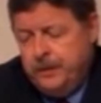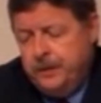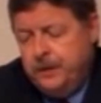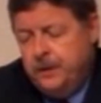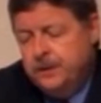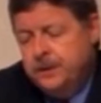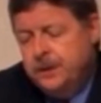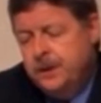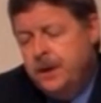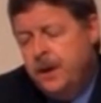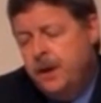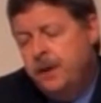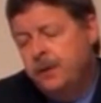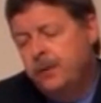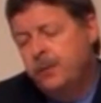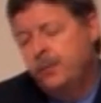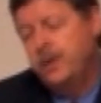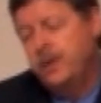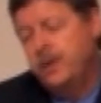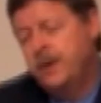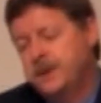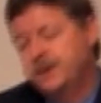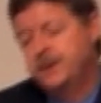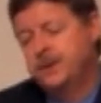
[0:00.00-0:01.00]
But there's
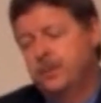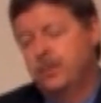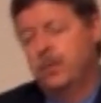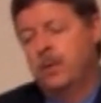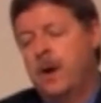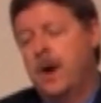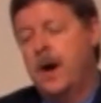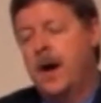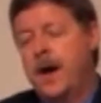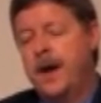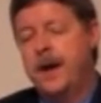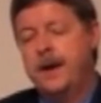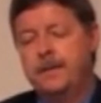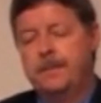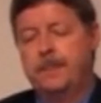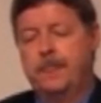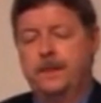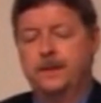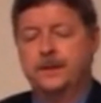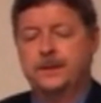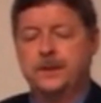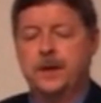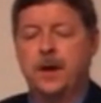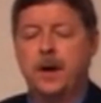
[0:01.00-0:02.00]
another reason why
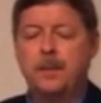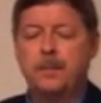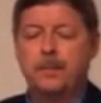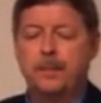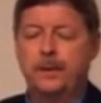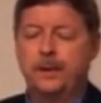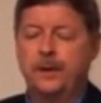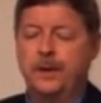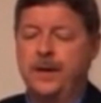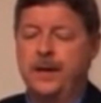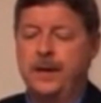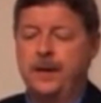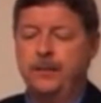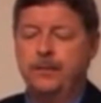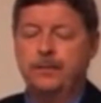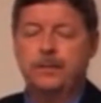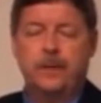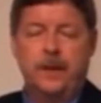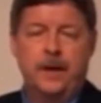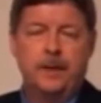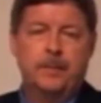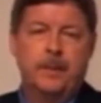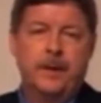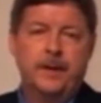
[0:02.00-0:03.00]
some believe,
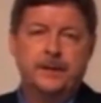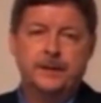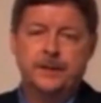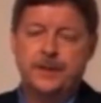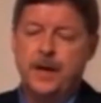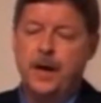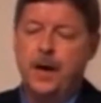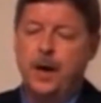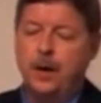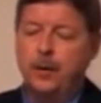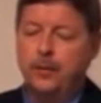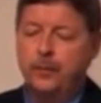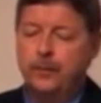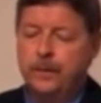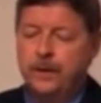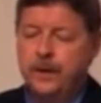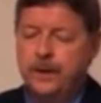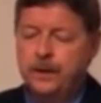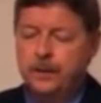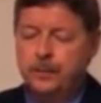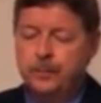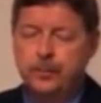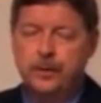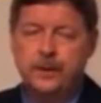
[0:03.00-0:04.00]
like myself,
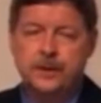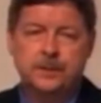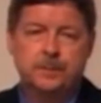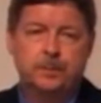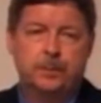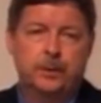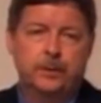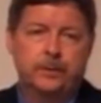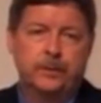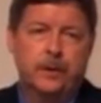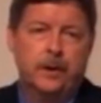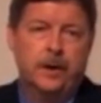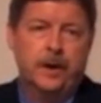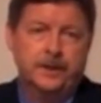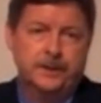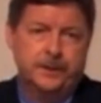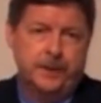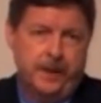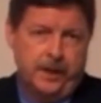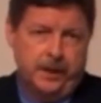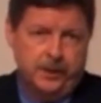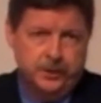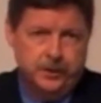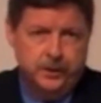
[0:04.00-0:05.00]
in the principle of
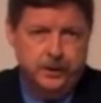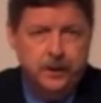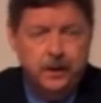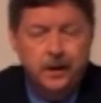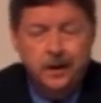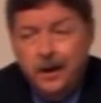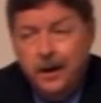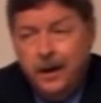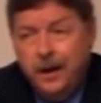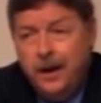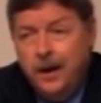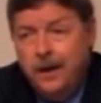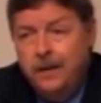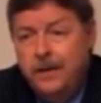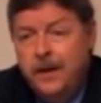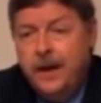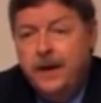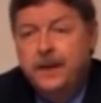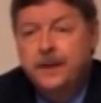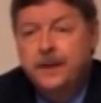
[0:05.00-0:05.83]
causation, and